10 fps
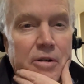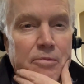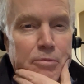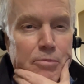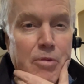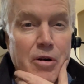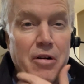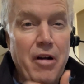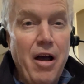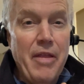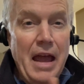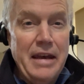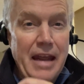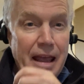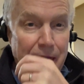murder on that
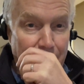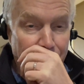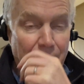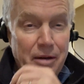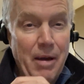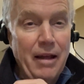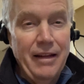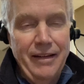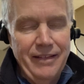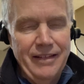day that I found about